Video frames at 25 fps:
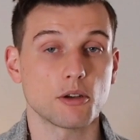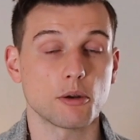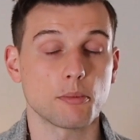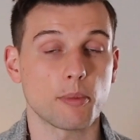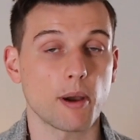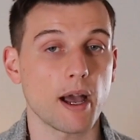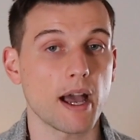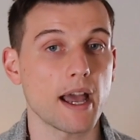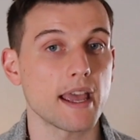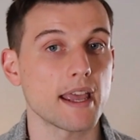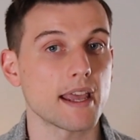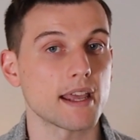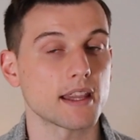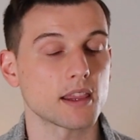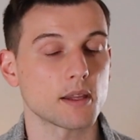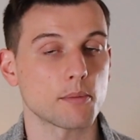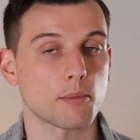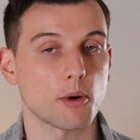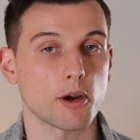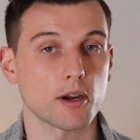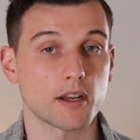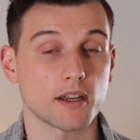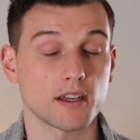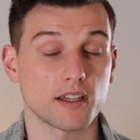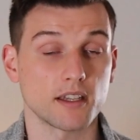to buy and the
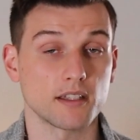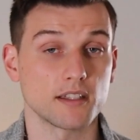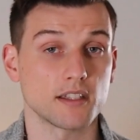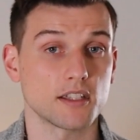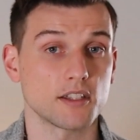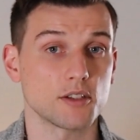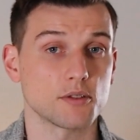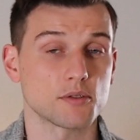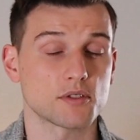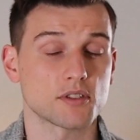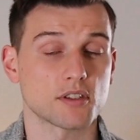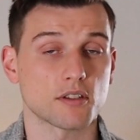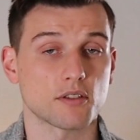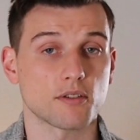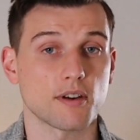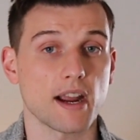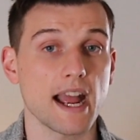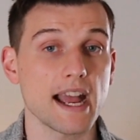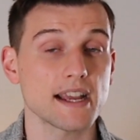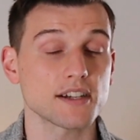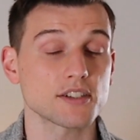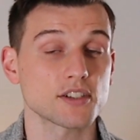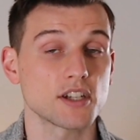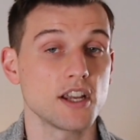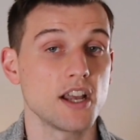market continues to
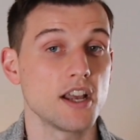crash,